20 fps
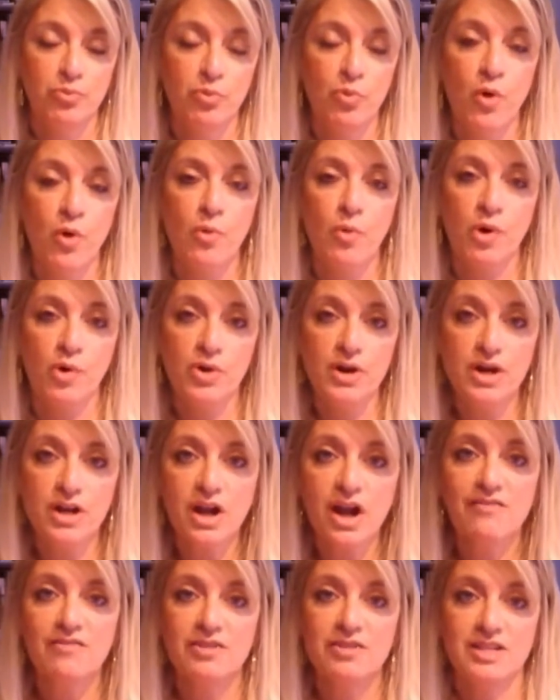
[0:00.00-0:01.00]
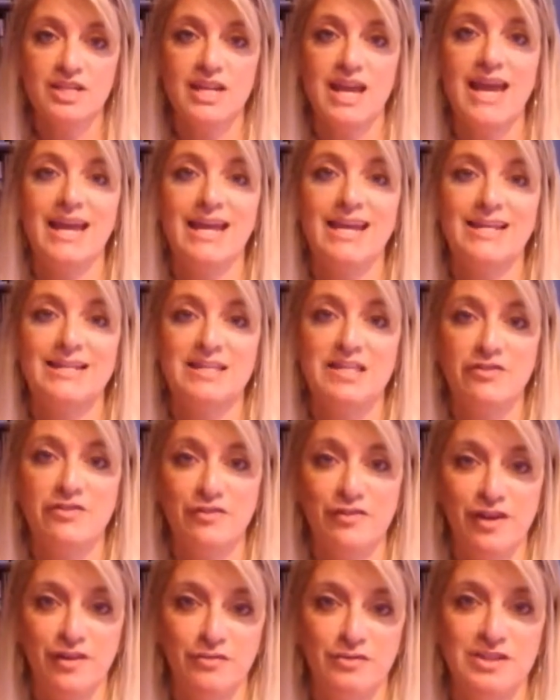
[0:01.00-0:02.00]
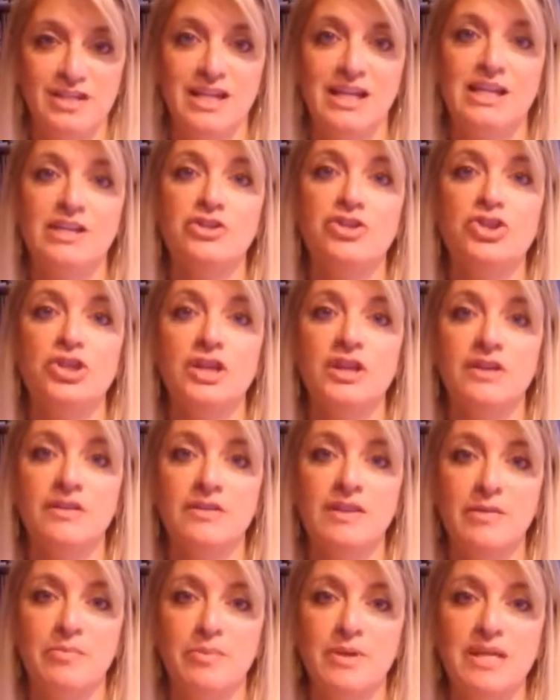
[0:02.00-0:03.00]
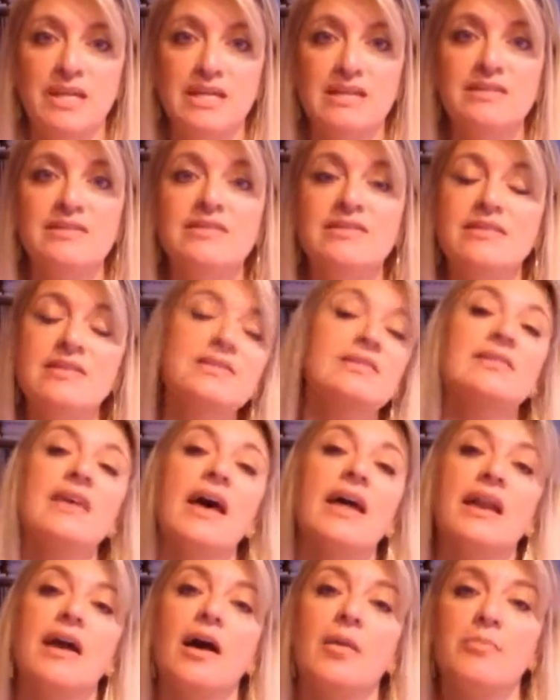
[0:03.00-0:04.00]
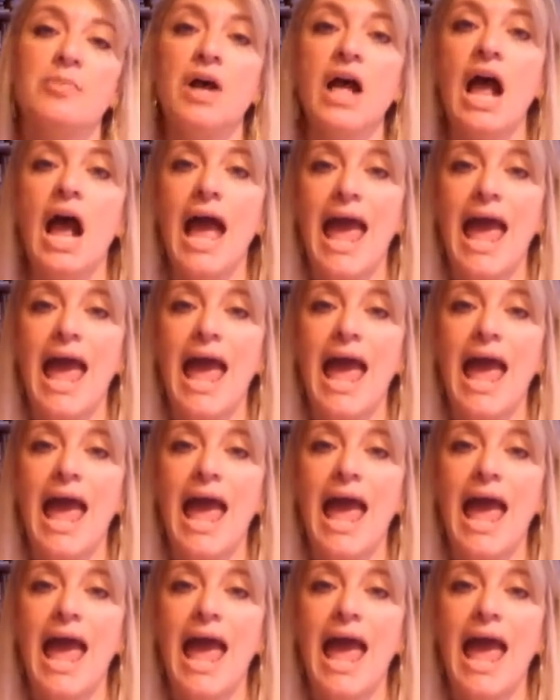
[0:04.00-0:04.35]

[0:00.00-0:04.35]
What we're going to cover today is the foundation that begins to set up